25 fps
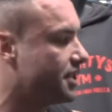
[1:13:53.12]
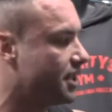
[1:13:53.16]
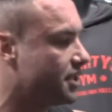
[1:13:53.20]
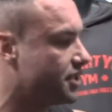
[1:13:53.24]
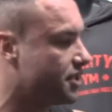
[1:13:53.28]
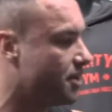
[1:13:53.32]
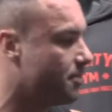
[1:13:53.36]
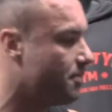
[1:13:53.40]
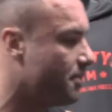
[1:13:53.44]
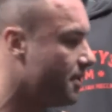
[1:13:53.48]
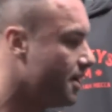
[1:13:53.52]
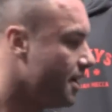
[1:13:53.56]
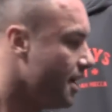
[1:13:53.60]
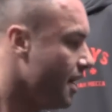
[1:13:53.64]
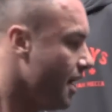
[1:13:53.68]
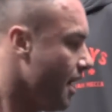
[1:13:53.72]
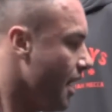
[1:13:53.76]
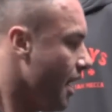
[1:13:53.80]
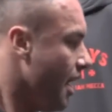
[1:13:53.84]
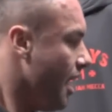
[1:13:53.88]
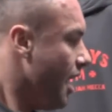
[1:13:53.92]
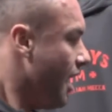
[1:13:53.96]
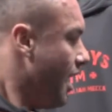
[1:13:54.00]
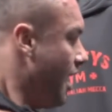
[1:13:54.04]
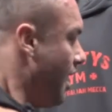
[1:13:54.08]
system.
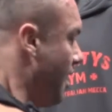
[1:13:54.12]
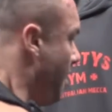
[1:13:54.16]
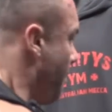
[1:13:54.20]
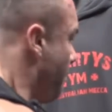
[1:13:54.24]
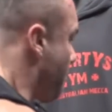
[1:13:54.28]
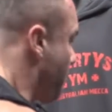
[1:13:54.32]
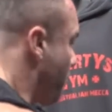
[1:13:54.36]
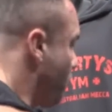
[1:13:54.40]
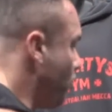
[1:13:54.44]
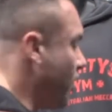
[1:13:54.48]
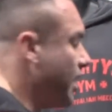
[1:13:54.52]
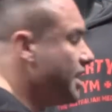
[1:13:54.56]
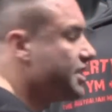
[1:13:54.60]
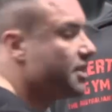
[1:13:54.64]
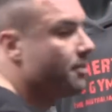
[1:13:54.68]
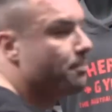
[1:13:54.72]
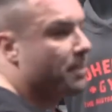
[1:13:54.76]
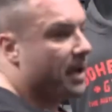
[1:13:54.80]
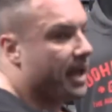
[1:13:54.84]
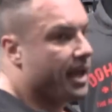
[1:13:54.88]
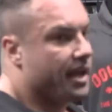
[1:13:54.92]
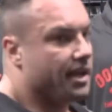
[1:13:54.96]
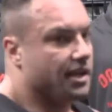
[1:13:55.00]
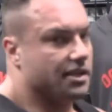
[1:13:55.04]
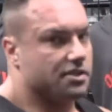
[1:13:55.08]
Reason
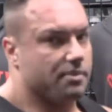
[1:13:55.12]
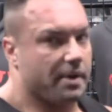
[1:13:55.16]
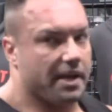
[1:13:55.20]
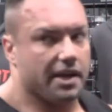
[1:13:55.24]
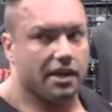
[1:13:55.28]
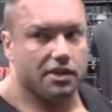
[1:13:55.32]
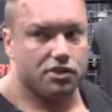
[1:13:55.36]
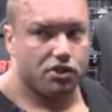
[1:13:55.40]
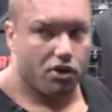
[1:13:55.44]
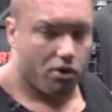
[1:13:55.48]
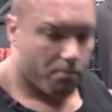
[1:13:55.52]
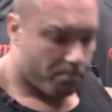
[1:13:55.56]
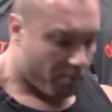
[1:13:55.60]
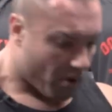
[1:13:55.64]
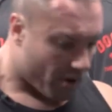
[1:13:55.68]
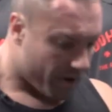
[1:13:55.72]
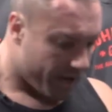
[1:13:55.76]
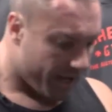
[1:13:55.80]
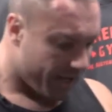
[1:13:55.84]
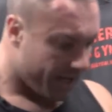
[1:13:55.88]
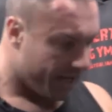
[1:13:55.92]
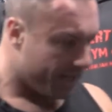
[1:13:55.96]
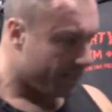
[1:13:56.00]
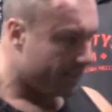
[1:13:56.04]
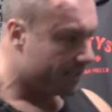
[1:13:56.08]
being is because your
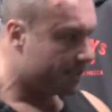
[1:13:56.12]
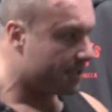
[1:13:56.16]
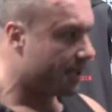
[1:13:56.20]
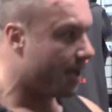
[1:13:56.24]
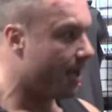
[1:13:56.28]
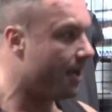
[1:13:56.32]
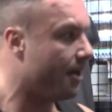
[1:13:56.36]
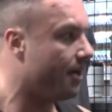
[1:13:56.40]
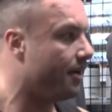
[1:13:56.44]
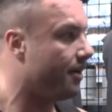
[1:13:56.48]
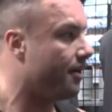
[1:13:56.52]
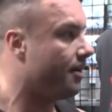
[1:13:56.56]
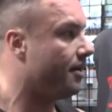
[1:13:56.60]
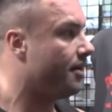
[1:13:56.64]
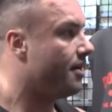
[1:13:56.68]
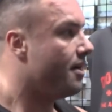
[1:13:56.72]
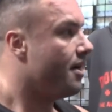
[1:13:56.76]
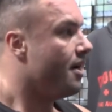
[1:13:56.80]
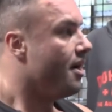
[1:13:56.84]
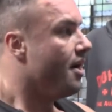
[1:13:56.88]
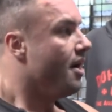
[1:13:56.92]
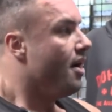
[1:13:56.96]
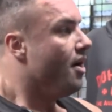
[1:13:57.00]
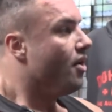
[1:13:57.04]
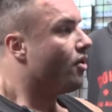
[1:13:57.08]
body is
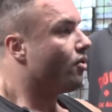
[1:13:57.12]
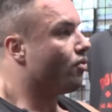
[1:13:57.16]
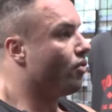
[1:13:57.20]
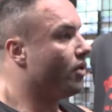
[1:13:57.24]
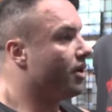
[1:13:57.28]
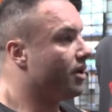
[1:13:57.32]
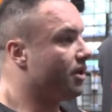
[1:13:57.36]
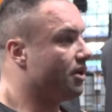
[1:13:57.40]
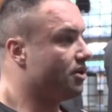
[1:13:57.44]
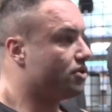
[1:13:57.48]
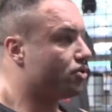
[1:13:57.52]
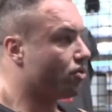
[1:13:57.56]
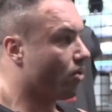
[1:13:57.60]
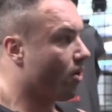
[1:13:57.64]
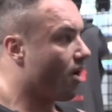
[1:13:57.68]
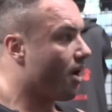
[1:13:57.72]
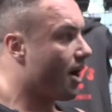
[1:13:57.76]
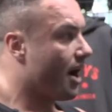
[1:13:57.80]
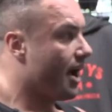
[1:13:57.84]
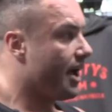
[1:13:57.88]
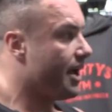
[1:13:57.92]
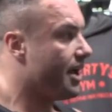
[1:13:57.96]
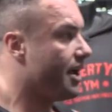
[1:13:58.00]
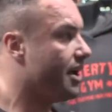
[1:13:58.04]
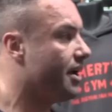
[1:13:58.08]
really
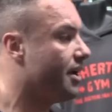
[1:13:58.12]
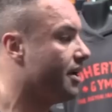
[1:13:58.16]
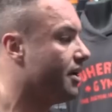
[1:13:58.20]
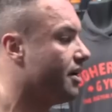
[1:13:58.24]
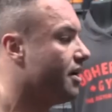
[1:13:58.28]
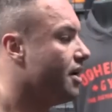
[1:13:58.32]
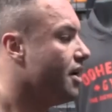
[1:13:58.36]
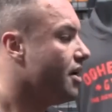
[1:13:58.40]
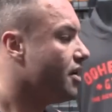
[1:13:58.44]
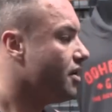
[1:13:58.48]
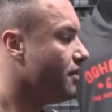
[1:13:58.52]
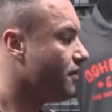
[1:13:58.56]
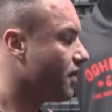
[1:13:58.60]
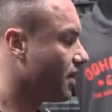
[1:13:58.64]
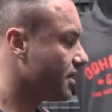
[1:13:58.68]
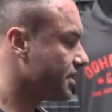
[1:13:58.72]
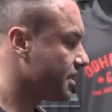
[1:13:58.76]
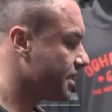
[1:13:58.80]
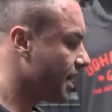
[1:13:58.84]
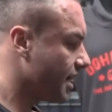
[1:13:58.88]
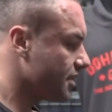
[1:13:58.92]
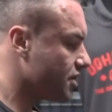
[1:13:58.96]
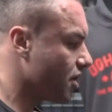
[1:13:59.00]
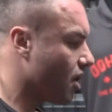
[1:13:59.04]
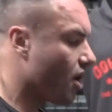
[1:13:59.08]
dry. You've got
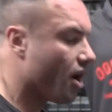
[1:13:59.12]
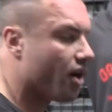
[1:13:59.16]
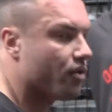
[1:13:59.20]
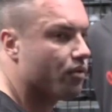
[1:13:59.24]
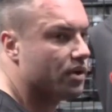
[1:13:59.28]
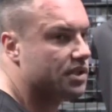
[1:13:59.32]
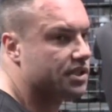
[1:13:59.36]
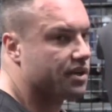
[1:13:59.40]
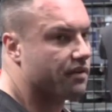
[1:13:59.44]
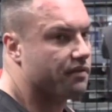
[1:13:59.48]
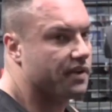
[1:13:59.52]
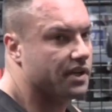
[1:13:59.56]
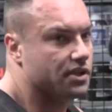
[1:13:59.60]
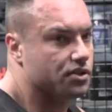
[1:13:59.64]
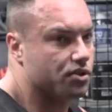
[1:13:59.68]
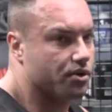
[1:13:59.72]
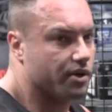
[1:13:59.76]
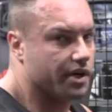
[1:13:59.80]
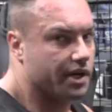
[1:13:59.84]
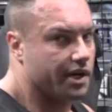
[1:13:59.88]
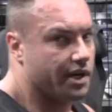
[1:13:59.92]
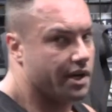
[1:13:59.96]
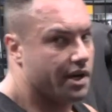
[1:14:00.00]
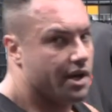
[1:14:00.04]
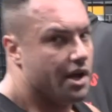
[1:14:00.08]
such a high risk of
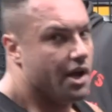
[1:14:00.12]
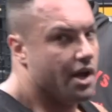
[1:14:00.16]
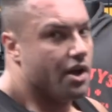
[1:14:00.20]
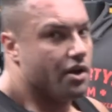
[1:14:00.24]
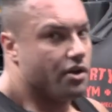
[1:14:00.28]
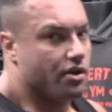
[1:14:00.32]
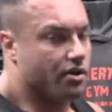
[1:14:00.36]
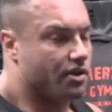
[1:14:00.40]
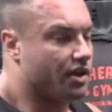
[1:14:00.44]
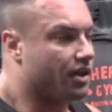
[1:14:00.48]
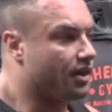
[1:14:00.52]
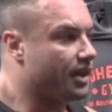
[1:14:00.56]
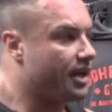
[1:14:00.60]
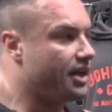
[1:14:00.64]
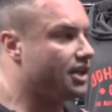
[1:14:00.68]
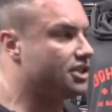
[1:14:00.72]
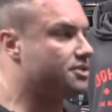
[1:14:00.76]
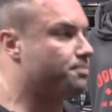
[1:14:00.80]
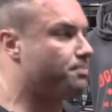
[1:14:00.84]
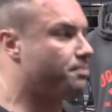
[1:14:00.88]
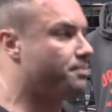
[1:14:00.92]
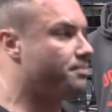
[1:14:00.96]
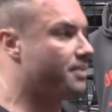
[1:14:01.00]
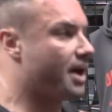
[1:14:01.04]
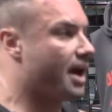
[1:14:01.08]
injury. You're the
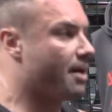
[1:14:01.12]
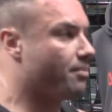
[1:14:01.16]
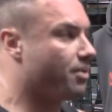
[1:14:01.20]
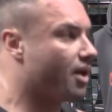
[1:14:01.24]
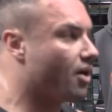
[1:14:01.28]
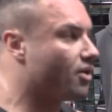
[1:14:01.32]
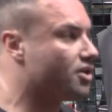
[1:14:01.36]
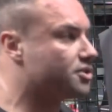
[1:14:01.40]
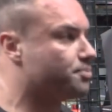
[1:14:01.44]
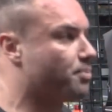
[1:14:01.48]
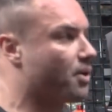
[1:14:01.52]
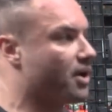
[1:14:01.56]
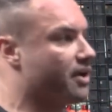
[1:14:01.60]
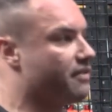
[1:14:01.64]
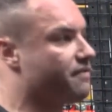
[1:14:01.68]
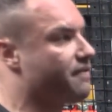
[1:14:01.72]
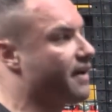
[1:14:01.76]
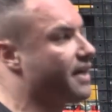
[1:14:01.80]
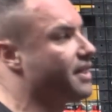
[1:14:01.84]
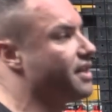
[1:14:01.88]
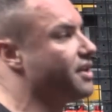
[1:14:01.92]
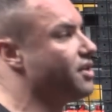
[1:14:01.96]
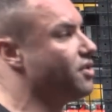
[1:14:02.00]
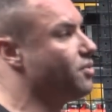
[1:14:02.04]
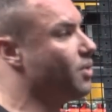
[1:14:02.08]
leanest, lowest body
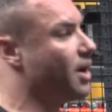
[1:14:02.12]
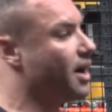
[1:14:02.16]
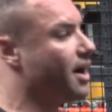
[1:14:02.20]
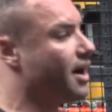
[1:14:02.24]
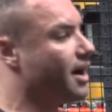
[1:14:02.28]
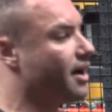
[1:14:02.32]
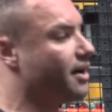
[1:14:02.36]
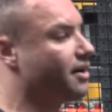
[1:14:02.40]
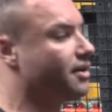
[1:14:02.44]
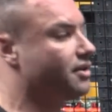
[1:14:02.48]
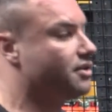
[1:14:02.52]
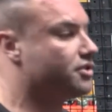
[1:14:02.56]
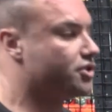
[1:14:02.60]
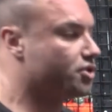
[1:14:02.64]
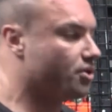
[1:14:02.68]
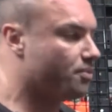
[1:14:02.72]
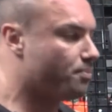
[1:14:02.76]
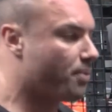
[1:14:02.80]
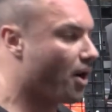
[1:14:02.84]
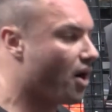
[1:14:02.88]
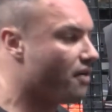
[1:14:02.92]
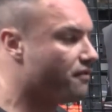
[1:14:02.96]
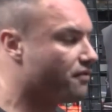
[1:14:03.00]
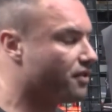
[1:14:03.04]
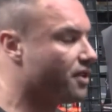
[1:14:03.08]
fat that you are, should
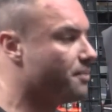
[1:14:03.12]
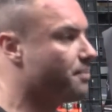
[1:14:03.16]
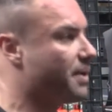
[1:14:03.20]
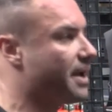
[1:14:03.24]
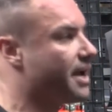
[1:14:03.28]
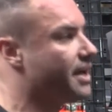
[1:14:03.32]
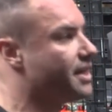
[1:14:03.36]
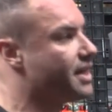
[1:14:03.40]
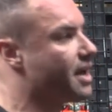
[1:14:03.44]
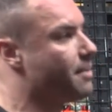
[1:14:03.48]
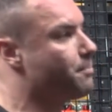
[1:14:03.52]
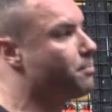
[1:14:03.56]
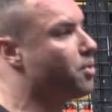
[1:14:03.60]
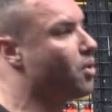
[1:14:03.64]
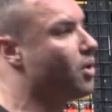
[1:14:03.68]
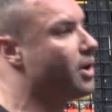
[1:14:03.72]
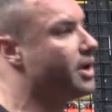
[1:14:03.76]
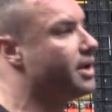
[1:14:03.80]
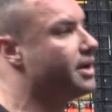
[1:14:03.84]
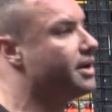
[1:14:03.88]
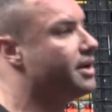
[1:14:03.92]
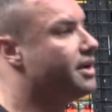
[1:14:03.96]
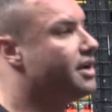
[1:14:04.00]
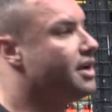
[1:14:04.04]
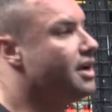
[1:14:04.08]
hopefully be at that
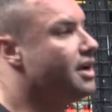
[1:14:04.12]
point.